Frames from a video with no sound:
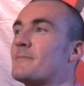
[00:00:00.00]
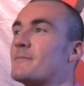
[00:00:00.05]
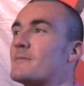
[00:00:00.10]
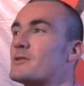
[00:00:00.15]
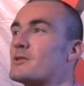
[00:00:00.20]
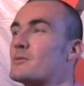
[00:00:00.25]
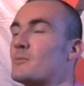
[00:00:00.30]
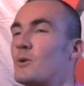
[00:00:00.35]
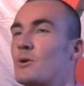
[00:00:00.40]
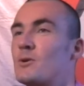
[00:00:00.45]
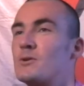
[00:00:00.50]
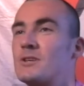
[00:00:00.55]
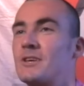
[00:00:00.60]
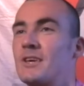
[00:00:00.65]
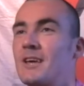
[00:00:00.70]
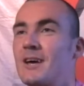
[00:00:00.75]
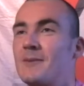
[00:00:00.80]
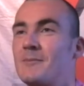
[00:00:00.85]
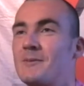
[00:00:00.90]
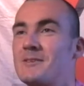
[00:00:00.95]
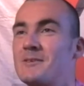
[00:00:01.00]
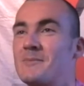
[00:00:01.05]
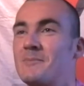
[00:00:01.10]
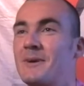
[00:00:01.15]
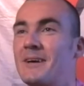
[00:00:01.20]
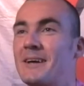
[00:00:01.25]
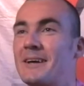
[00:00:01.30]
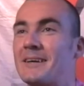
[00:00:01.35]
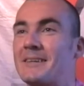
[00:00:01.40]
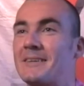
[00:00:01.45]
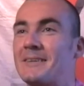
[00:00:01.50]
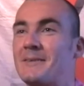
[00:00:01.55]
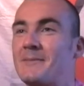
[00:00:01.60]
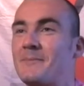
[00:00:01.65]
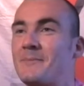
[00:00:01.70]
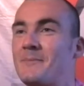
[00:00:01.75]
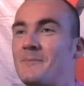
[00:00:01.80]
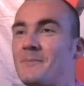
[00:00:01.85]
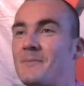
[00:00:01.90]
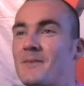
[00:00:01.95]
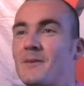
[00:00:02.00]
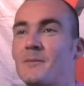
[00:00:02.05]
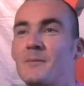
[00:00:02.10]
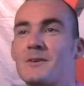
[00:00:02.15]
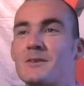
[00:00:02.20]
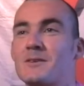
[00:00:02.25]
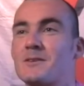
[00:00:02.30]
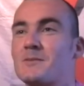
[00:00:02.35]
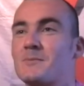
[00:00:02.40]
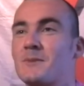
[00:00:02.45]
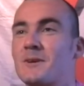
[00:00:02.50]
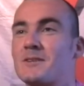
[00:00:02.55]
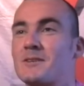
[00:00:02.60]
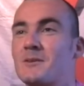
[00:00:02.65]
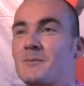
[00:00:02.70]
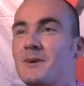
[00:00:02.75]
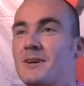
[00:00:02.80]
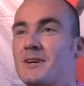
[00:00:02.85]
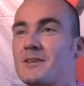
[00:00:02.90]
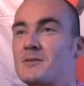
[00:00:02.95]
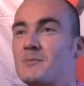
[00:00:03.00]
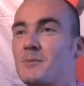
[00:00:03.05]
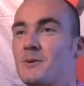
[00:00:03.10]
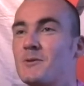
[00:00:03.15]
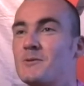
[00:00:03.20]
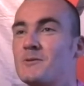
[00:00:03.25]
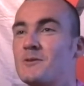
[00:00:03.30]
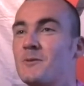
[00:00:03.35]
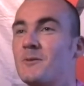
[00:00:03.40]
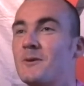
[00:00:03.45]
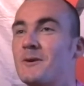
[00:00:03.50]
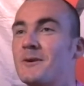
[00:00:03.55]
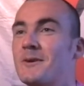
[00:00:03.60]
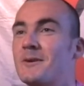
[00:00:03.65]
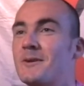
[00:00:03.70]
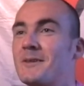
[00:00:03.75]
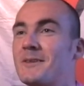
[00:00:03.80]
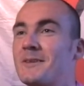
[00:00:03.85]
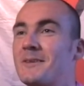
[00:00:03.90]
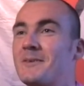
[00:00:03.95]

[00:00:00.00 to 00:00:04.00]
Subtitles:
Spuds, cabbage and bacon. The missus makes the best spuds in the world.